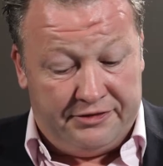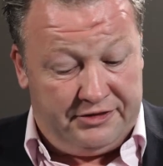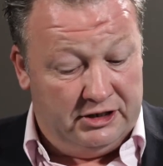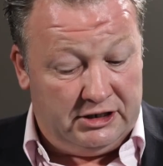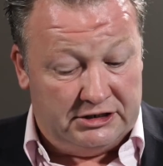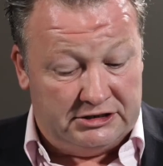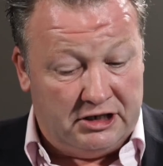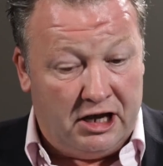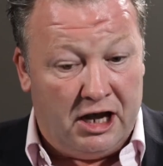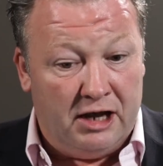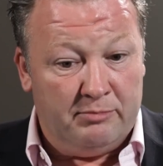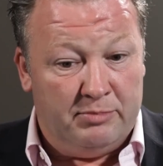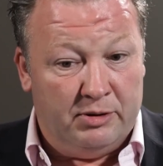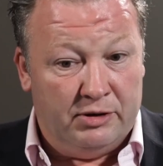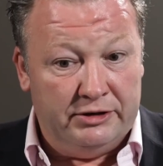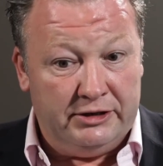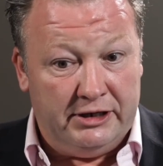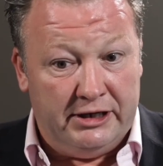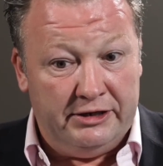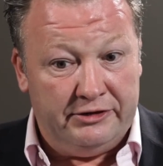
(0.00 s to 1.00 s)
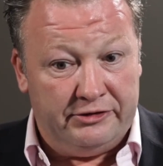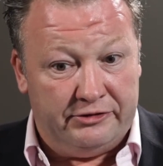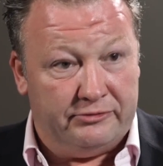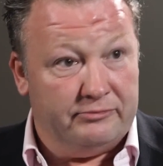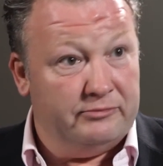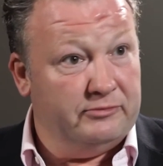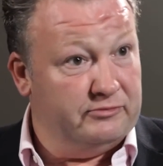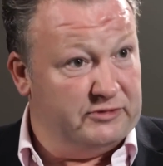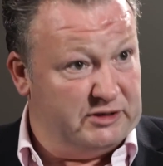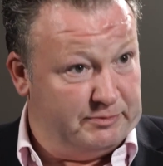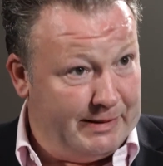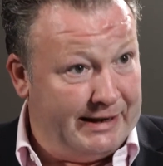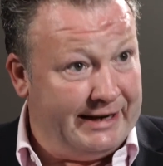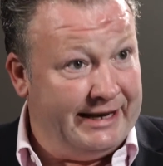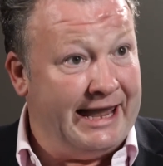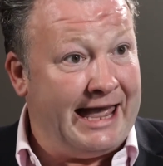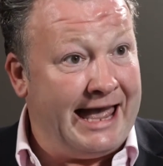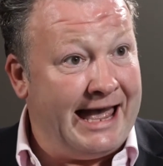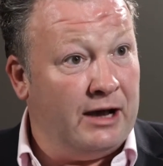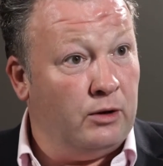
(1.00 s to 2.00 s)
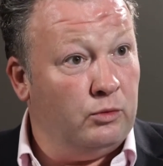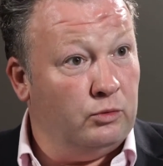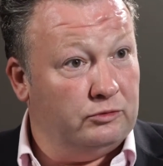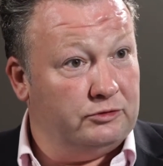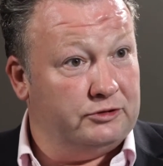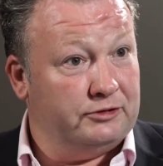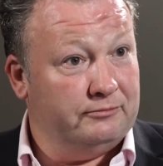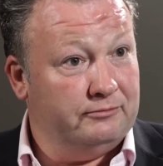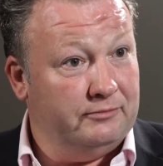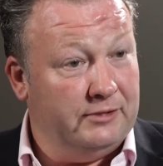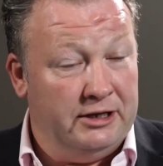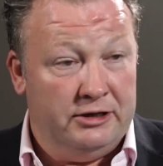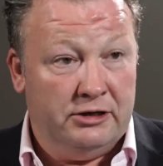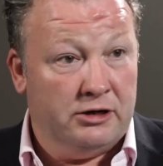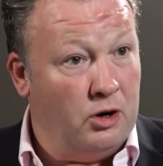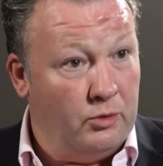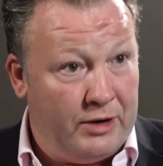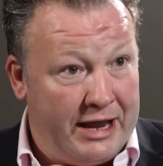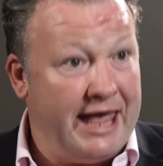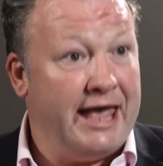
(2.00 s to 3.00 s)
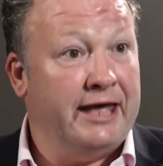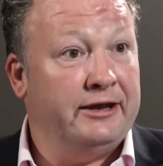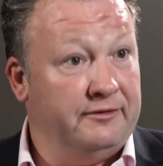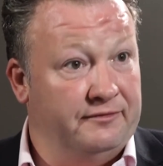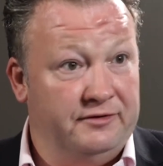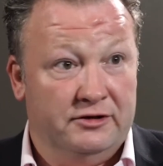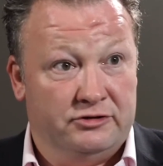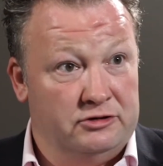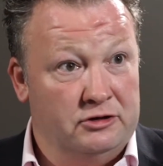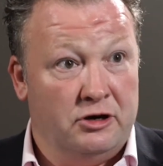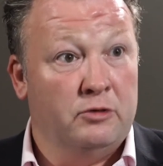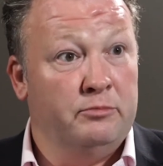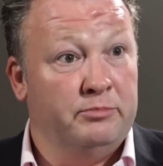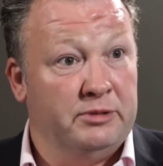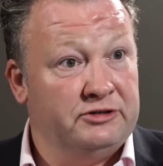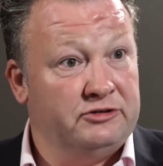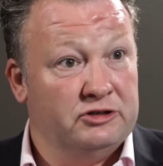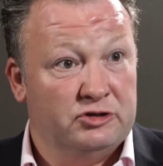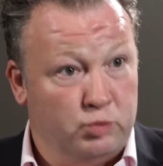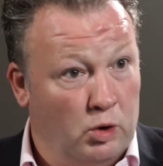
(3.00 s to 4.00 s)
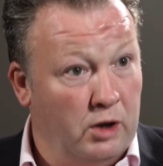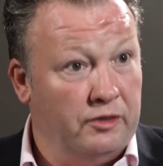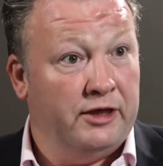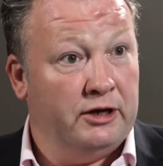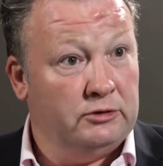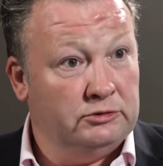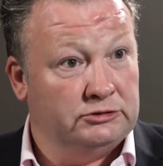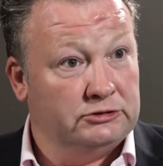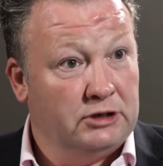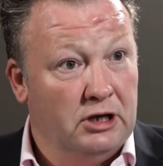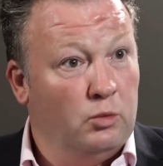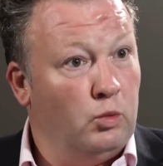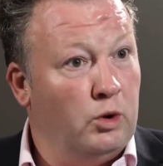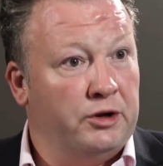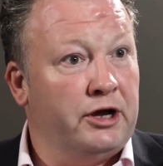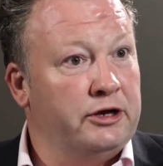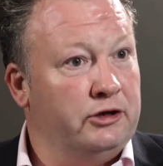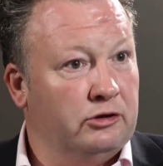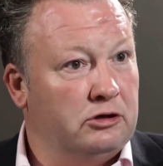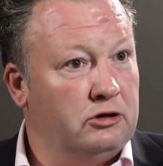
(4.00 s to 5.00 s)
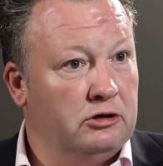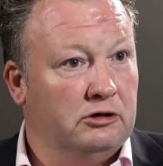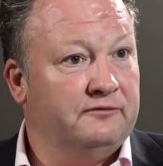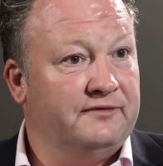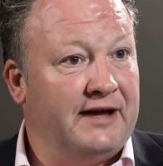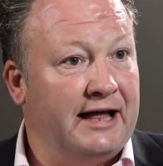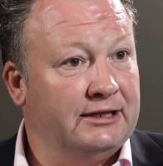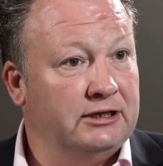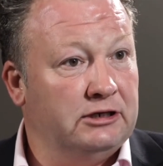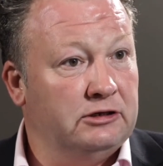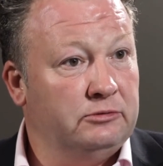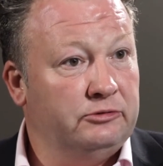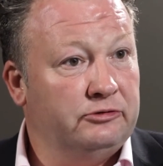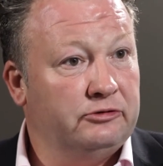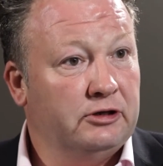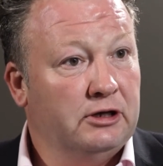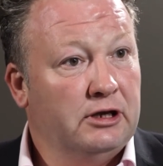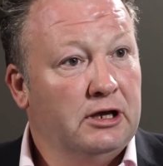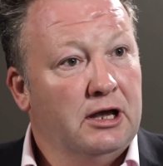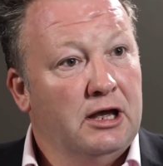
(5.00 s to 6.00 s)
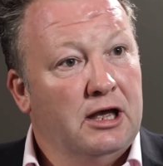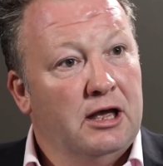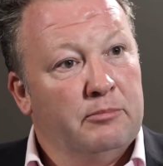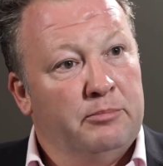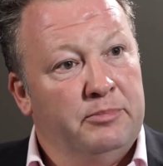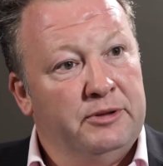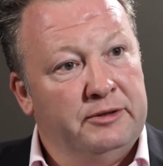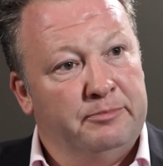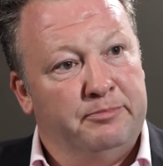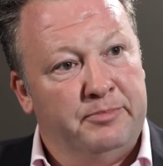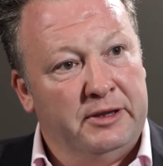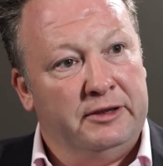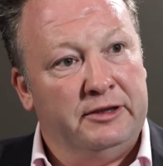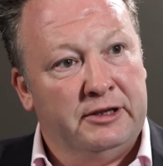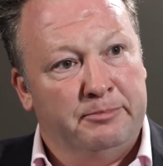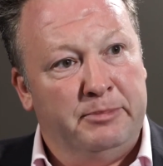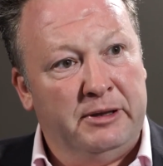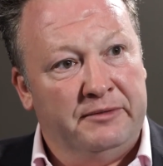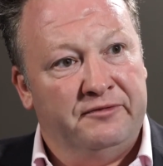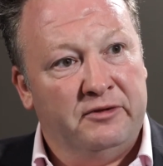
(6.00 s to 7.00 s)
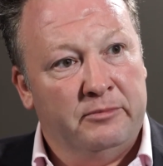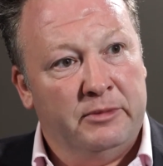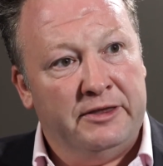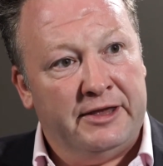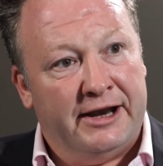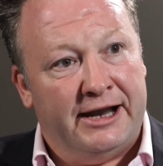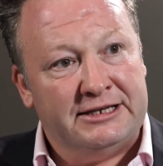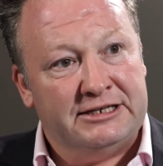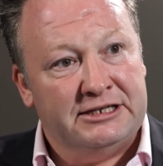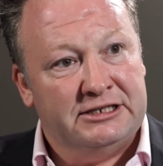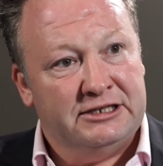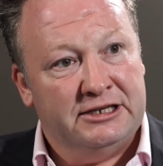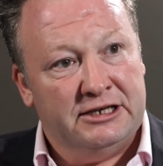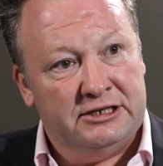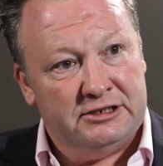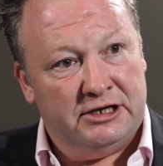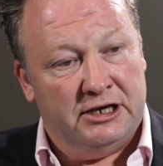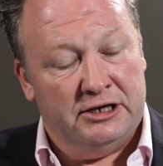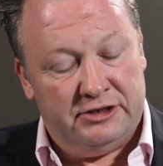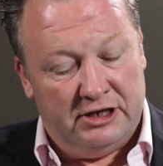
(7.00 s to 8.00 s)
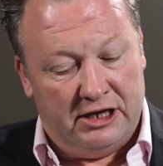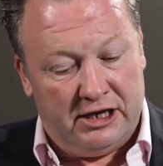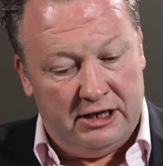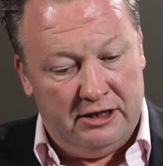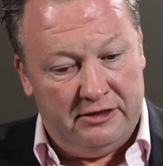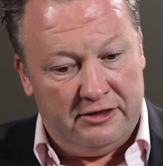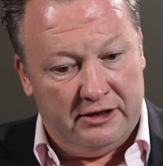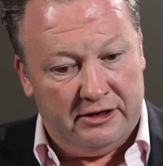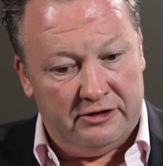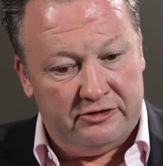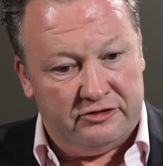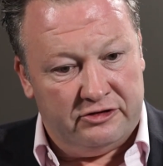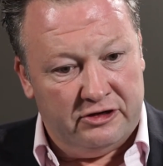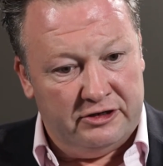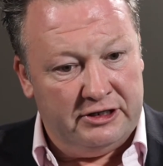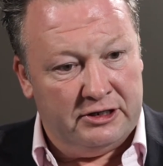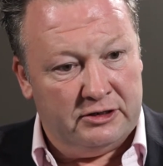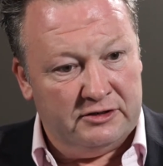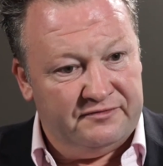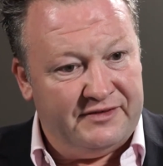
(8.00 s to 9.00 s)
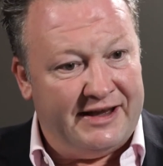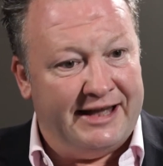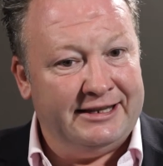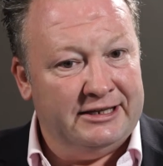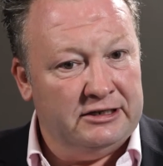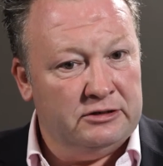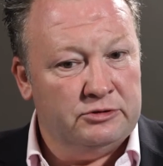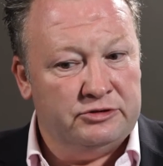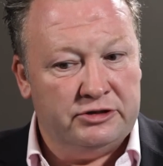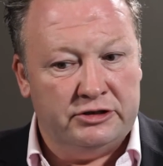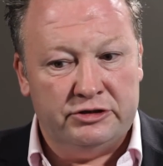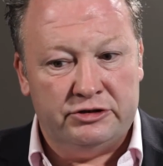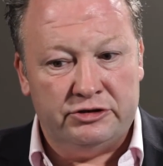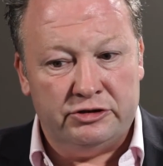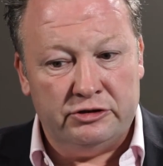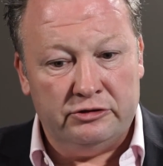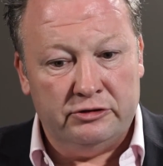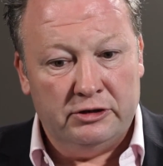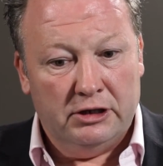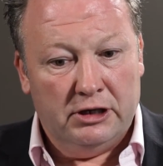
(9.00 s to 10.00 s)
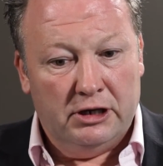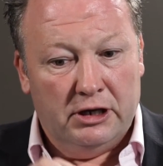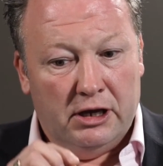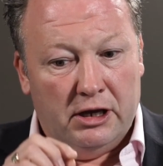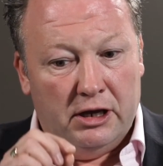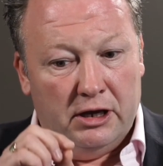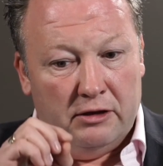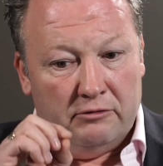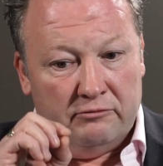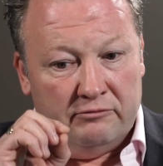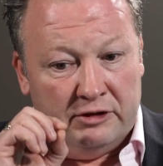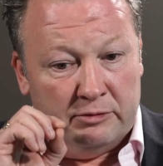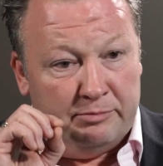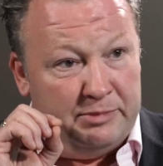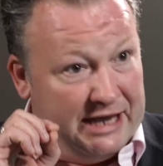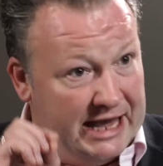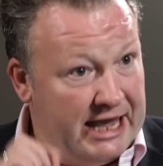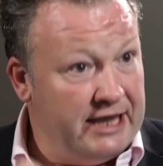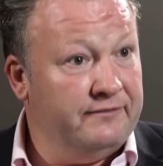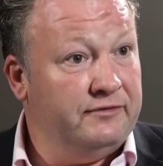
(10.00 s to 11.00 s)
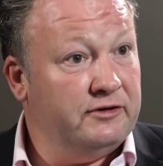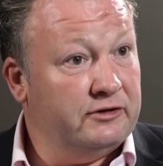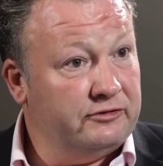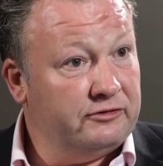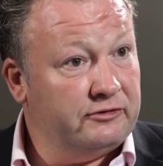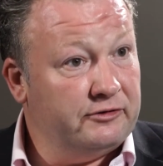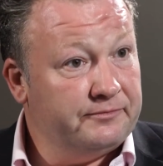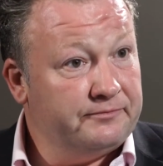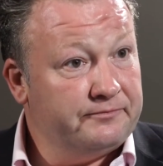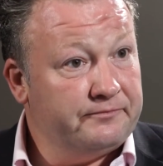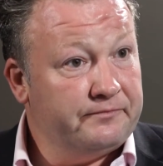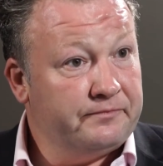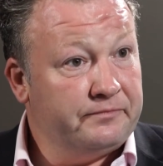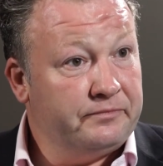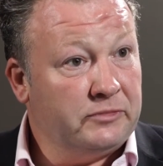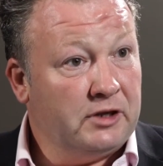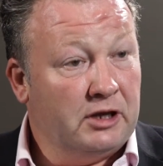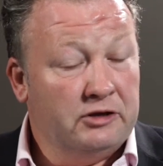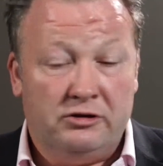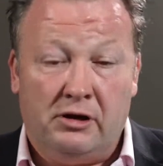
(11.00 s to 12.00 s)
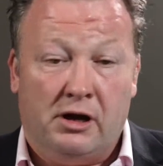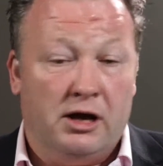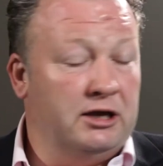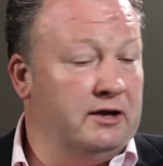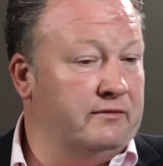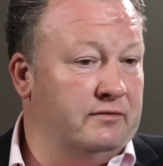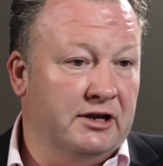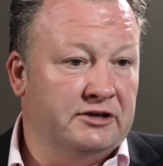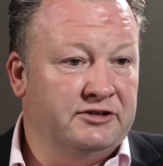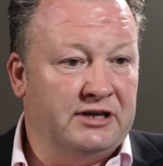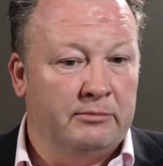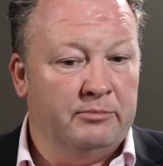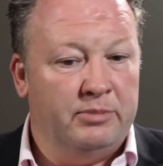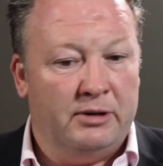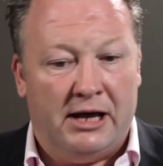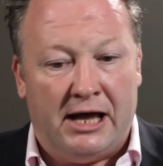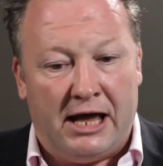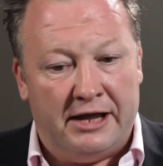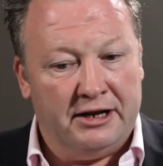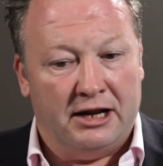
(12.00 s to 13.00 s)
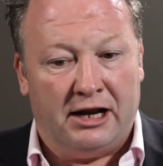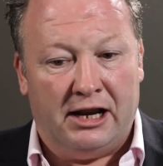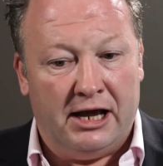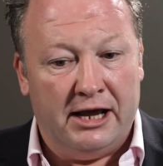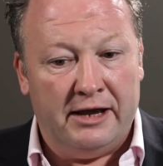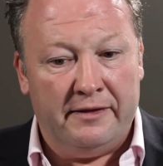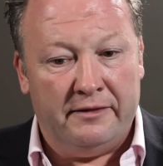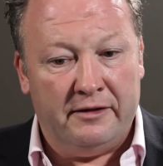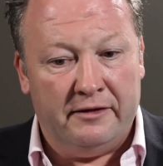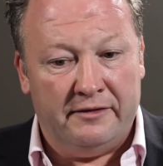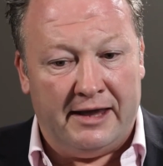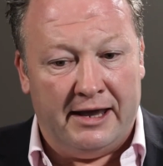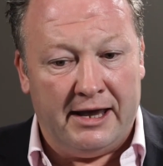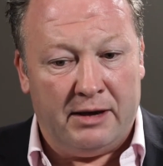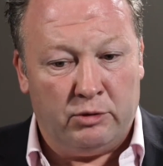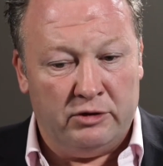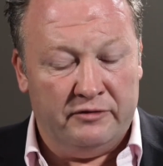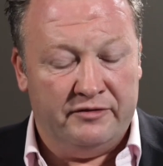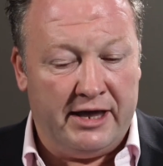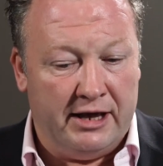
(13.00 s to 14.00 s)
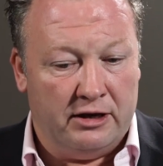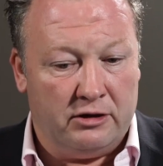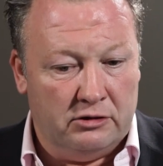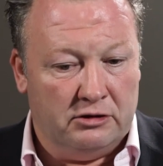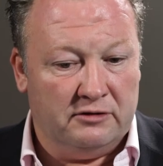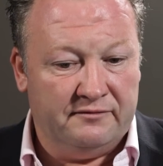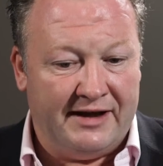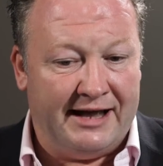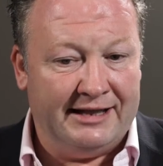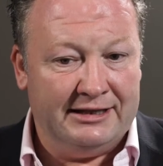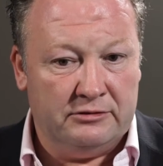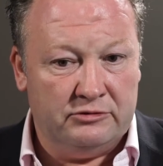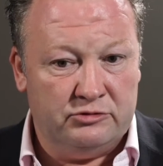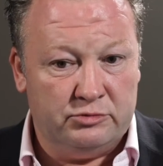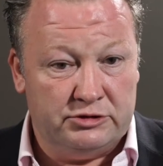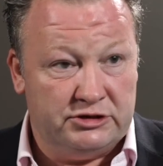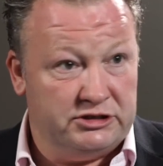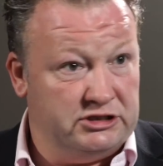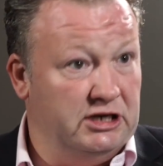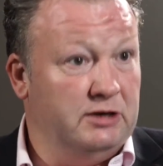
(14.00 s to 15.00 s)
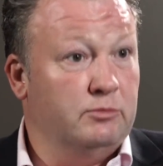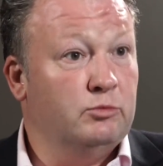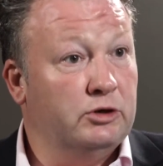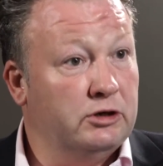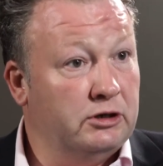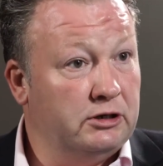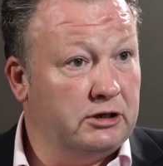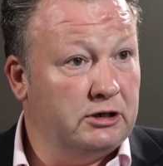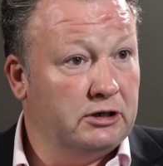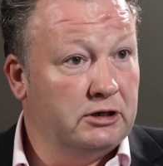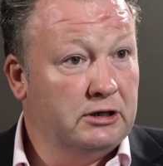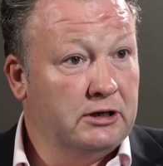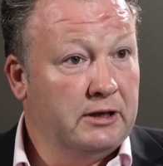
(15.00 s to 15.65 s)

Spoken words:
think the starting point is spelling it out in your own head, if it's your own business, what are your core values. But the bit for me that I actually see is a key thing is turning those values into real behaviours. So I'll give you an example. I had a client that one of their core values was teamwork.